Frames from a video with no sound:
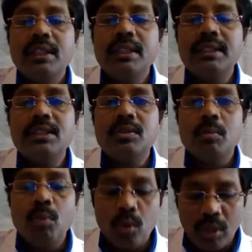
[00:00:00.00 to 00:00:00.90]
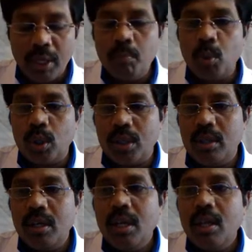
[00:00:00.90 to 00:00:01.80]
This is more
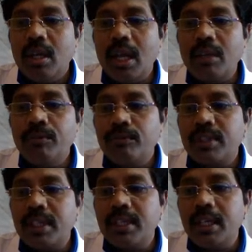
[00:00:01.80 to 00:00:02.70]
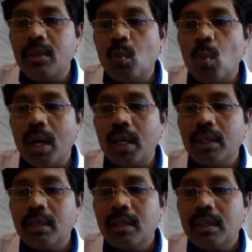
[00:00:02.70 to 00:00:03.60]
important, life-threatening one.